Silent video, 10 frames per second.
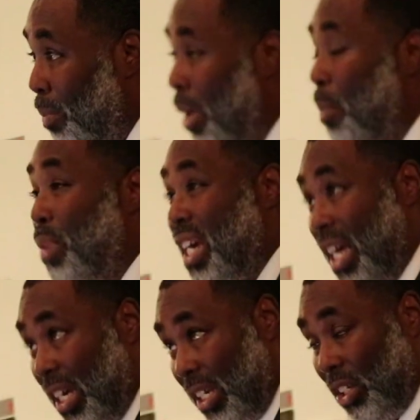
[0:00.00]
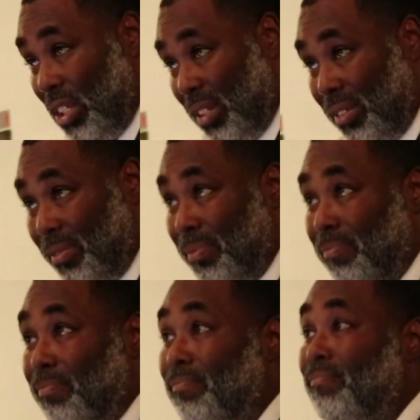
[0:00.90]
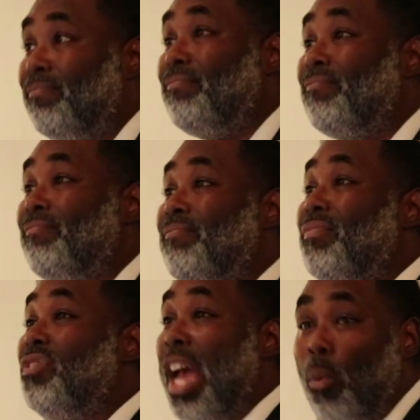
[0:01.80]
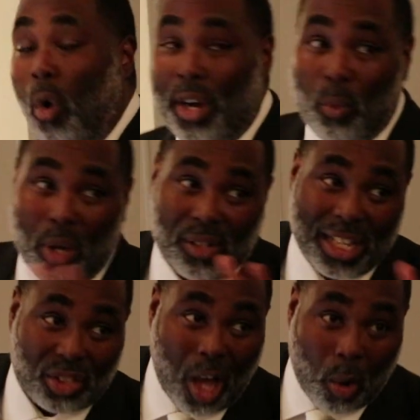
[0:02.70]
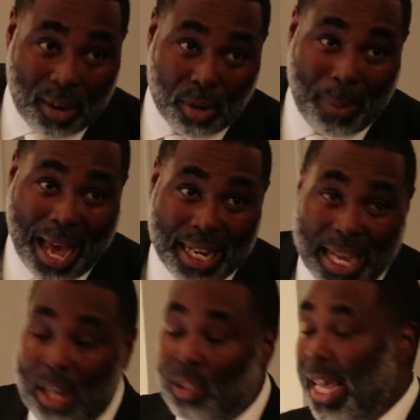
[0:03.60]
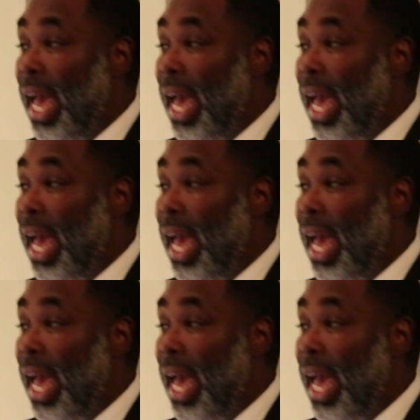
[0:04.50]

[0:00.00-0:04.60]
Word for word: but because they wanted what they saw everybody else